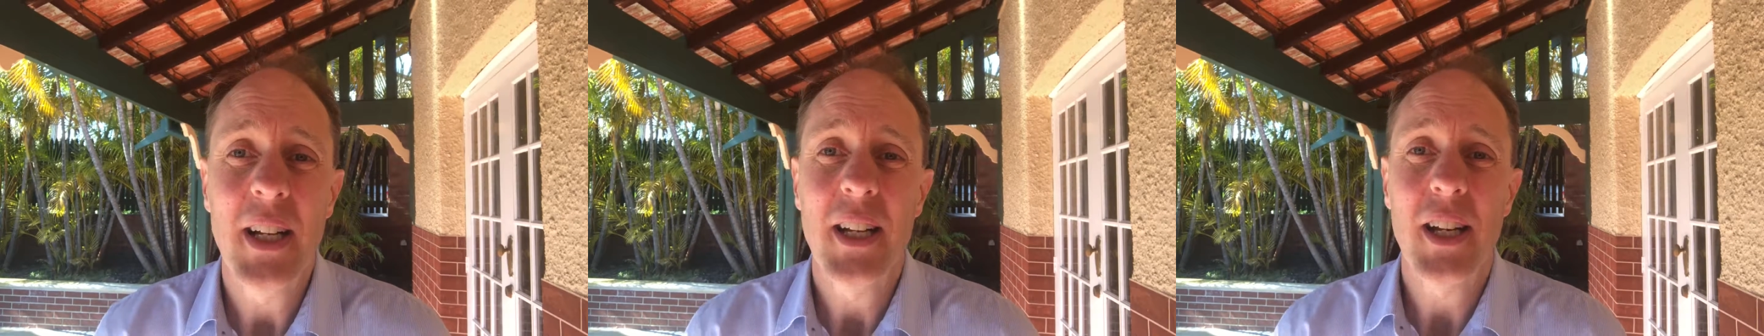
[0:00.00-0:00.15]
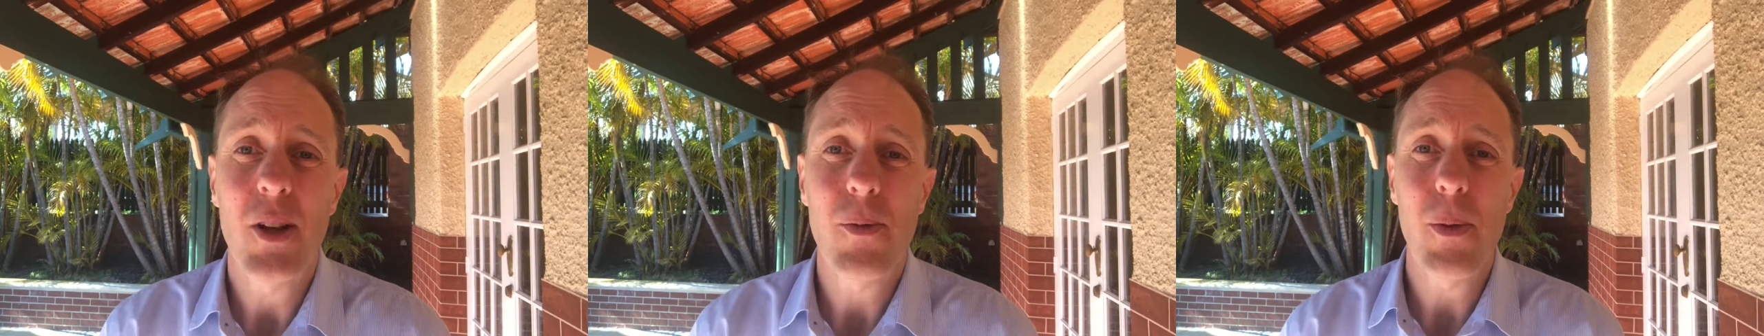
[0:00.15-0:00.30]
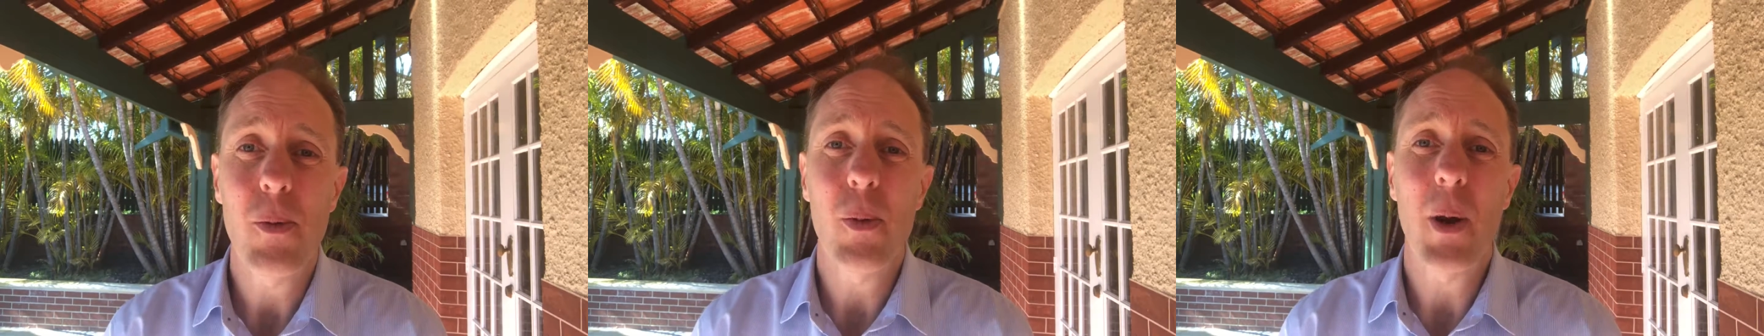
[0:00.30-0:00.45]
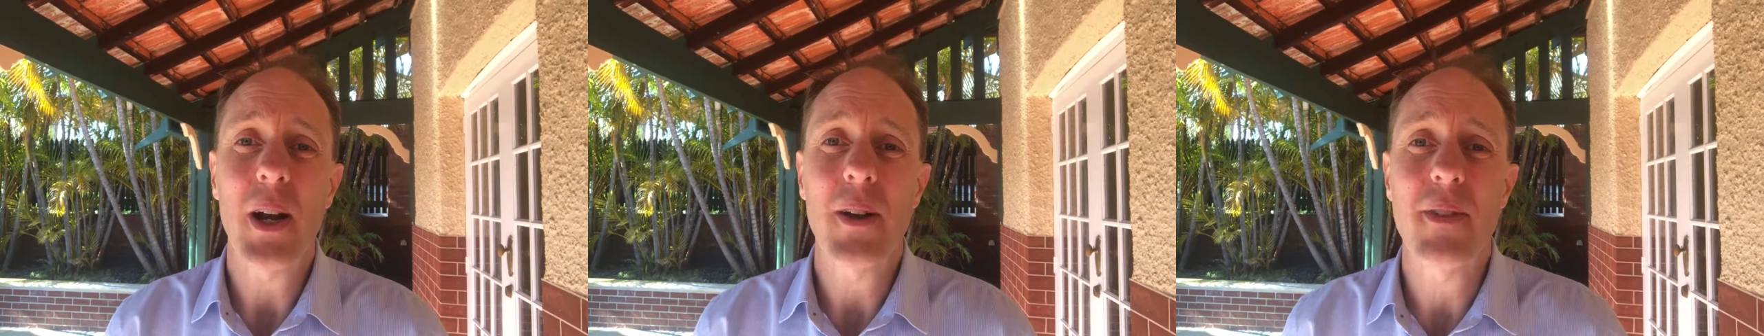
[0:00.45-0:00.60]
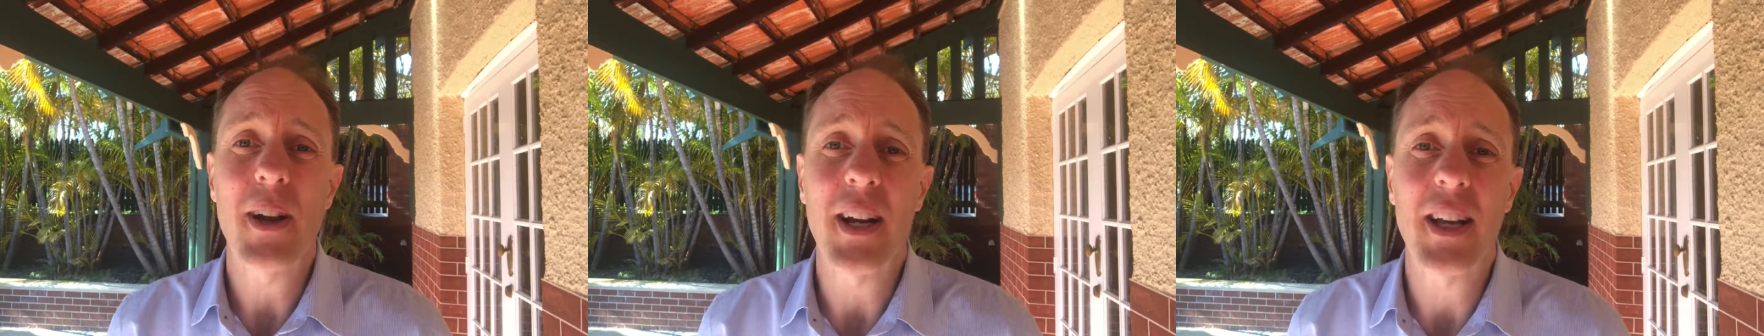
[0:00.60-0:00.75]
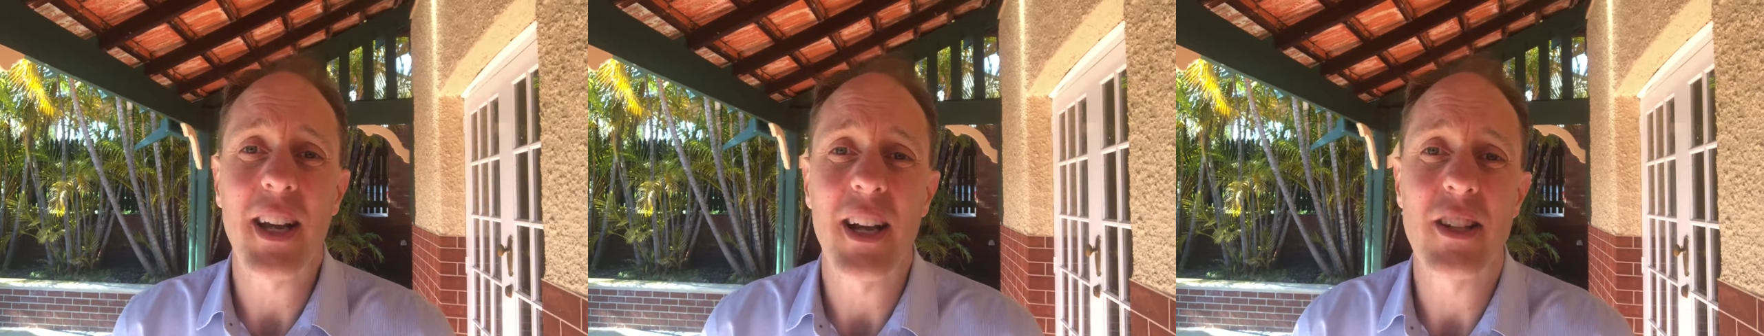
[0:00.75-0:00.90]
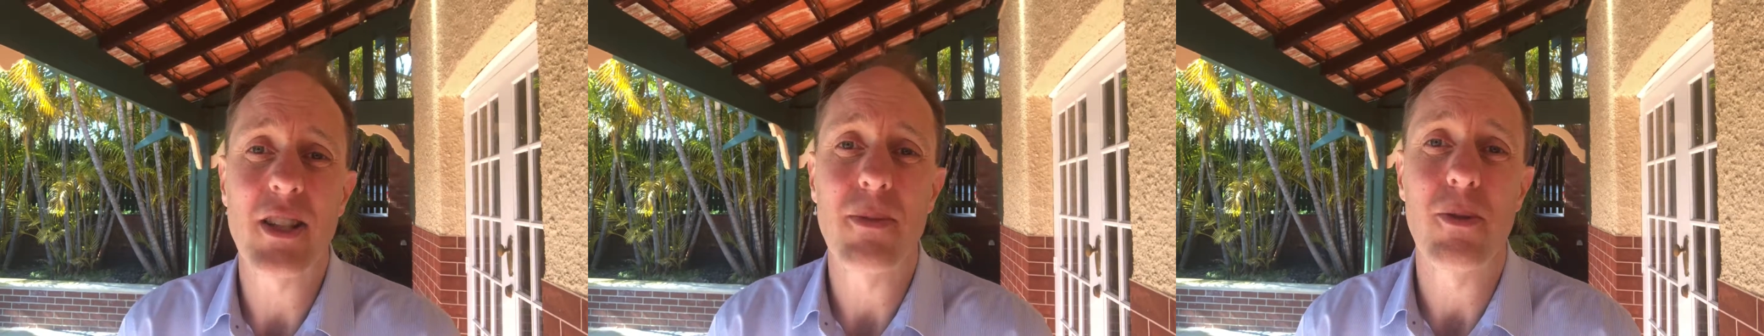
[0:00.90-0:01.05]
I remember one of our
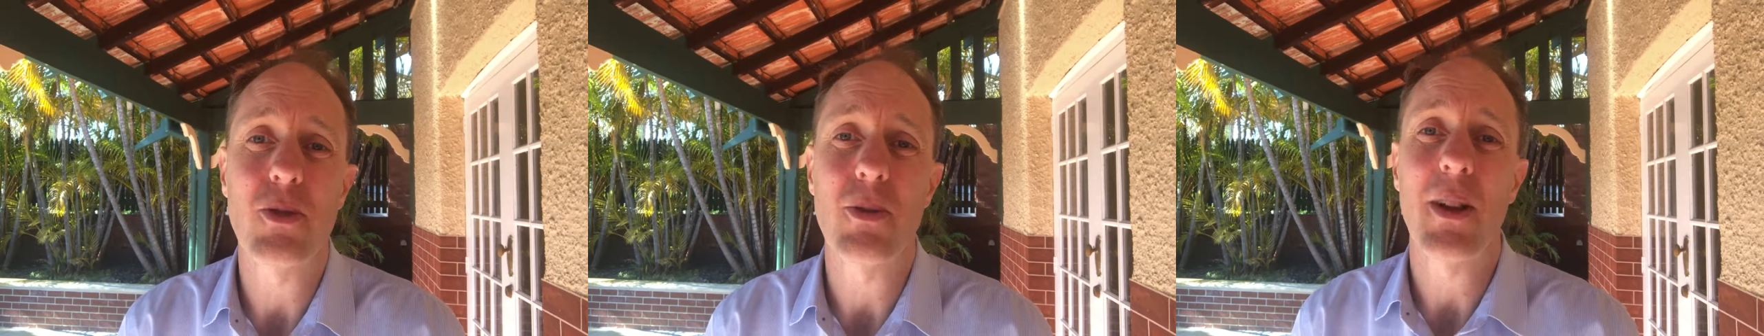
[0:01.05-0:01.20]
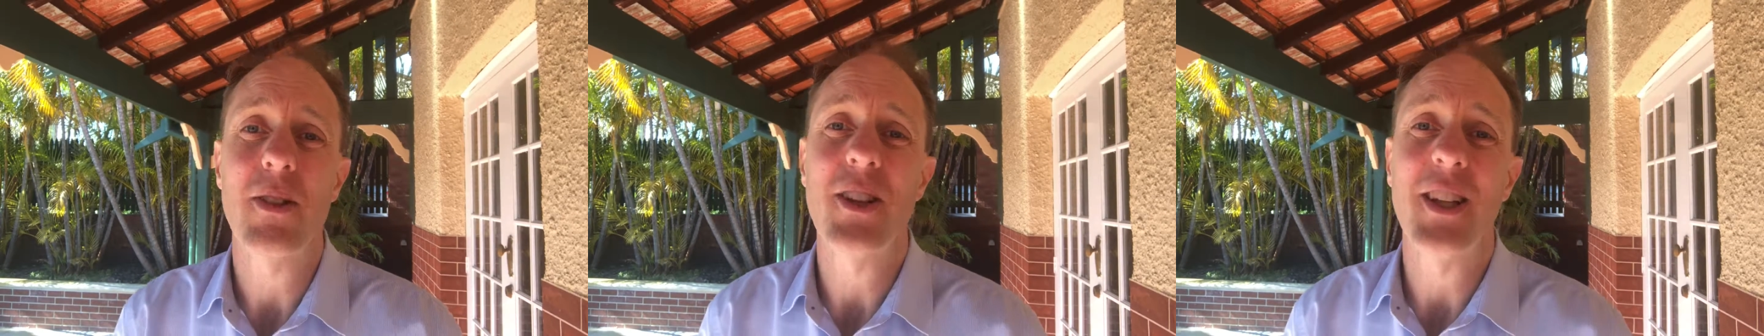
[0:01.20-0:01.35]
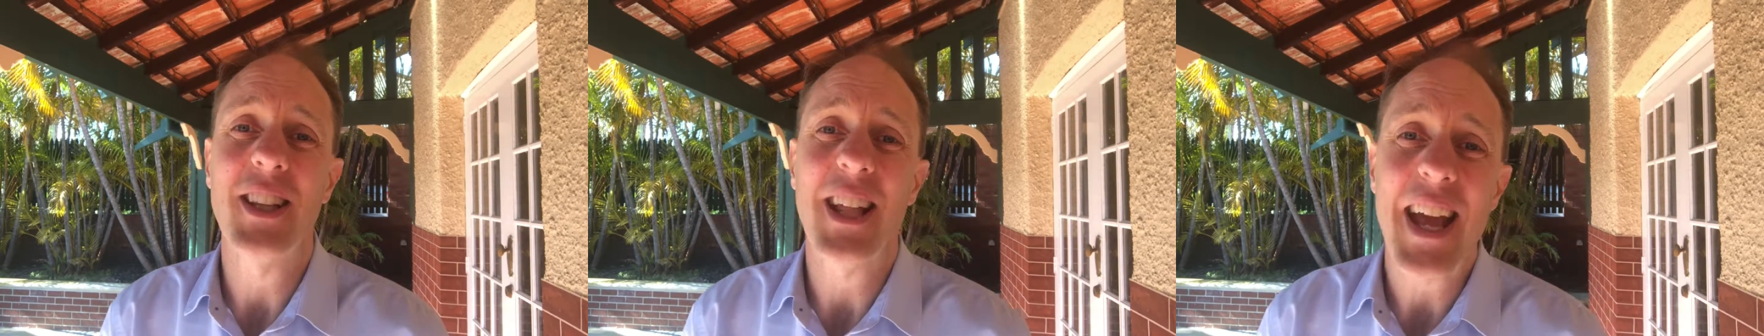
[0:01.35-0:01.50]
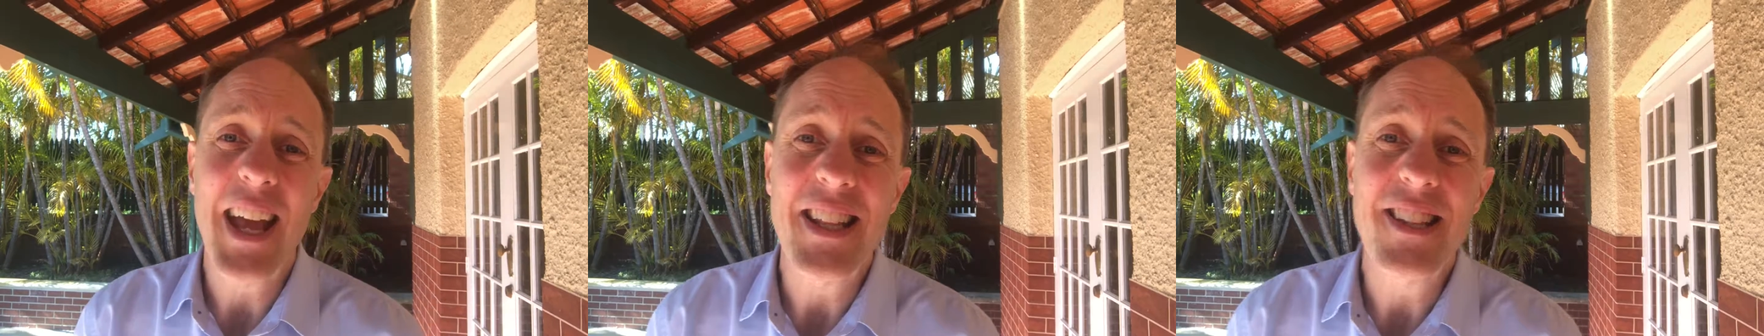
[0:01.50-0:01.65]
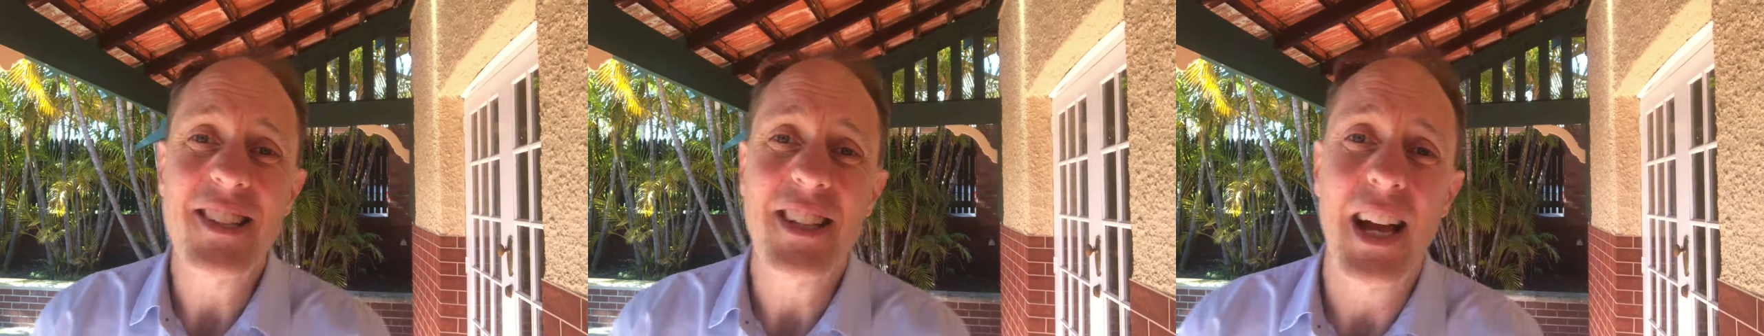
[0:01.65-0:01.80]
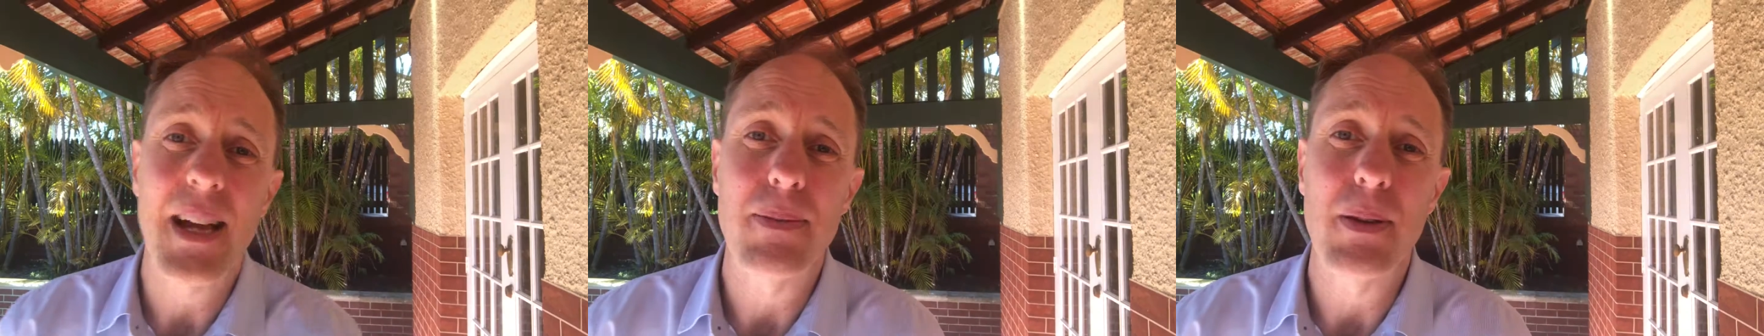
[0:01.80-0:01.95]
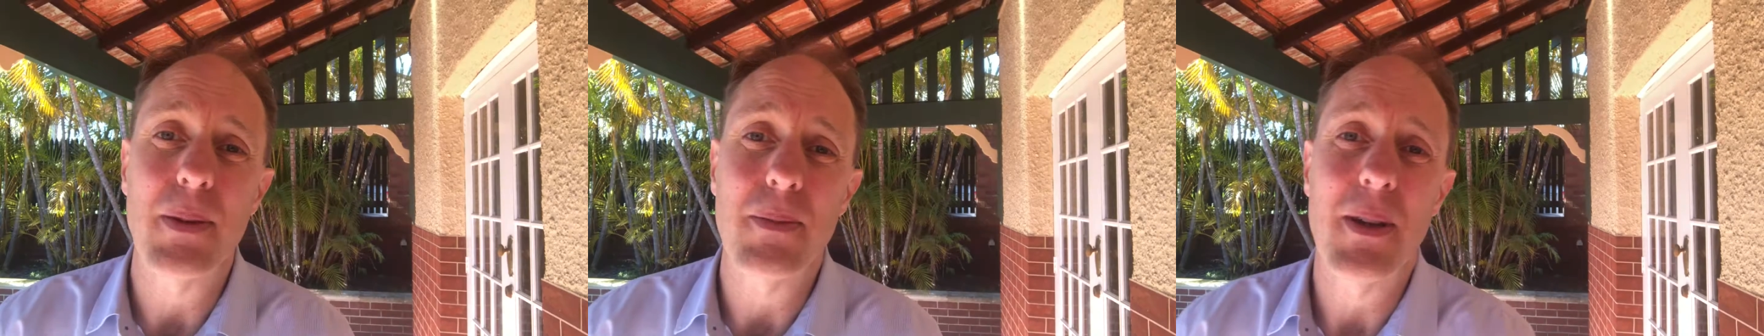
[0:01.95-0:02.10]
customers runs a
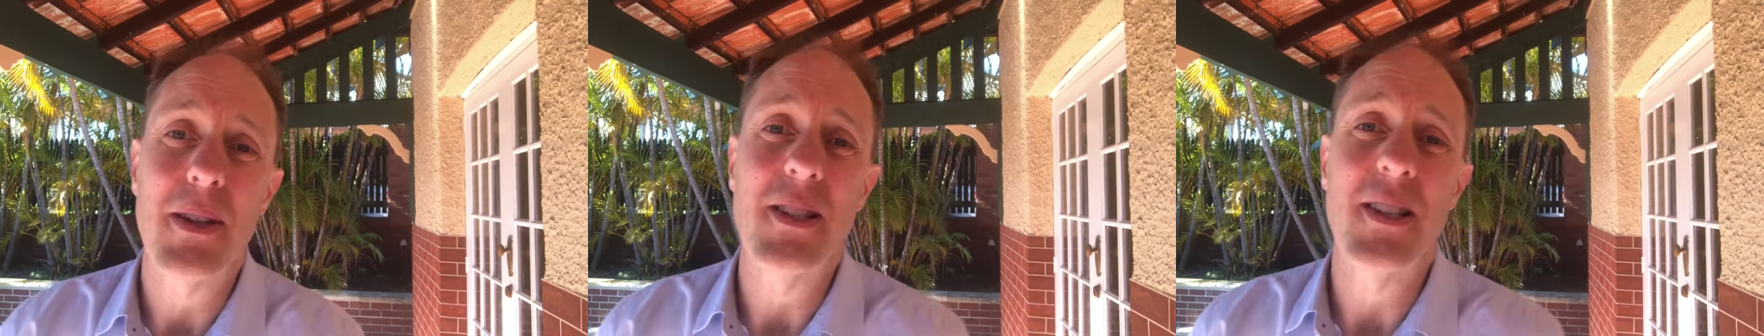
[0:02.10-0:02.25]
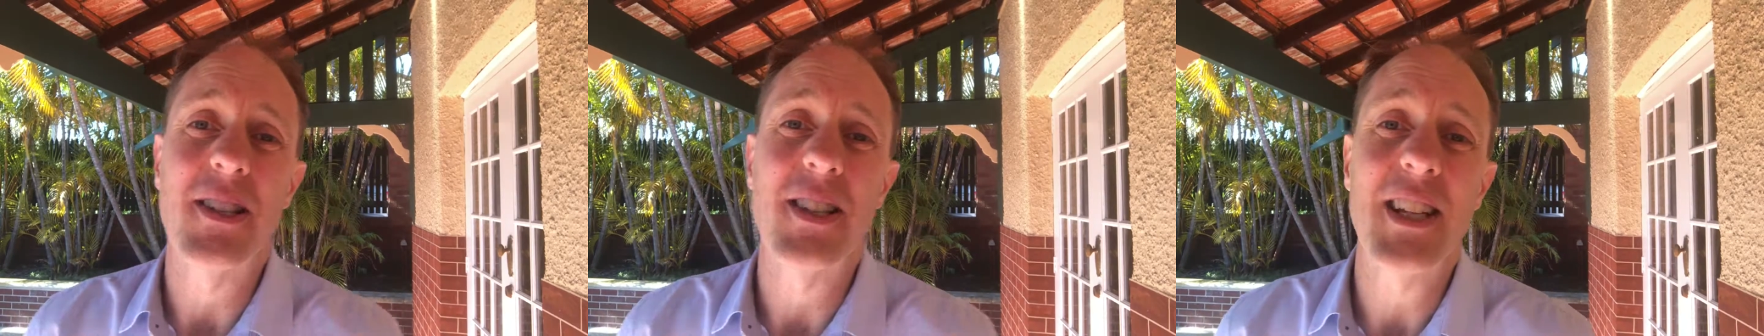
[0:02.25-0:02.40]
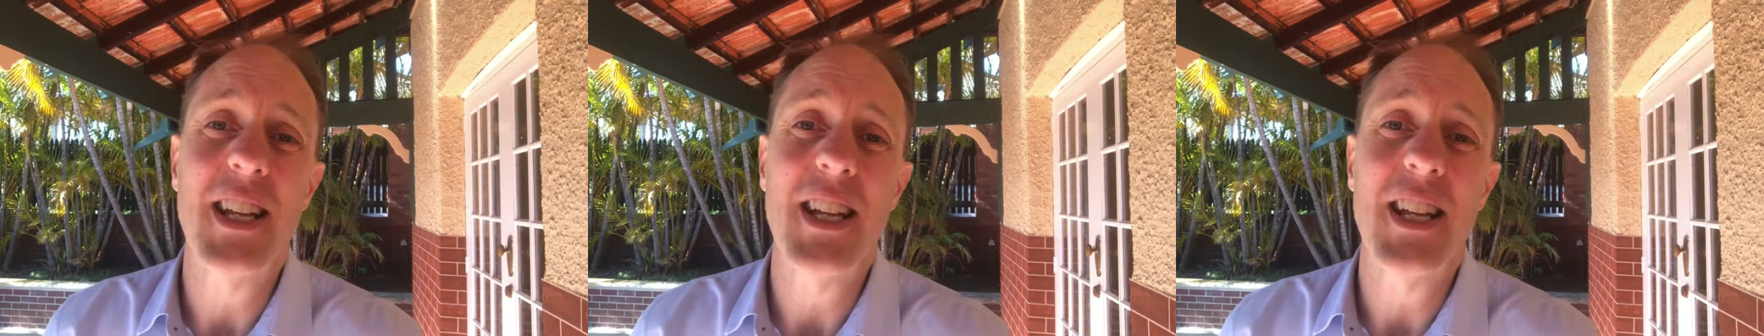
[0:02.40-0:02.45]
landscaping business